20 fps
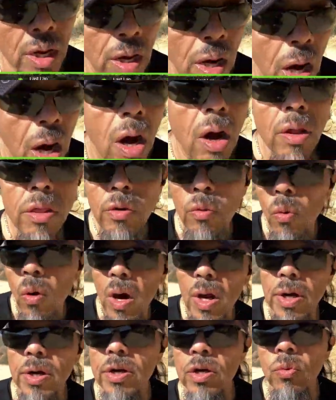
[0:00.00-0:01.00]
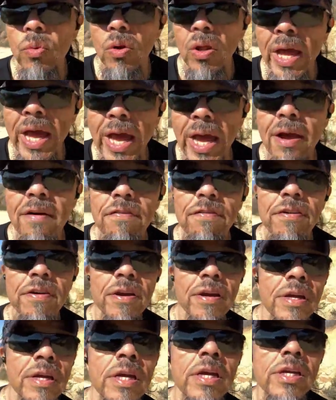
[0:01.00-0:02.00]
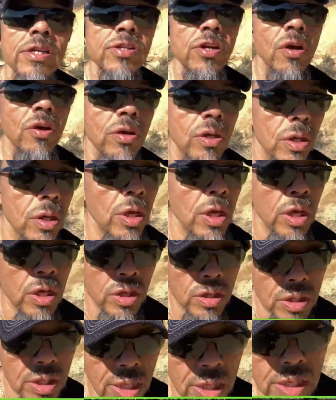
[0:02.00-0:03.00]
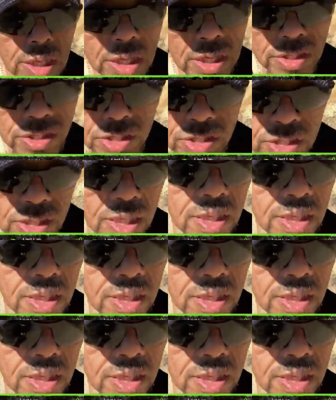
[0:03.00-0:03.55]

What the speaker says: all the water you will have is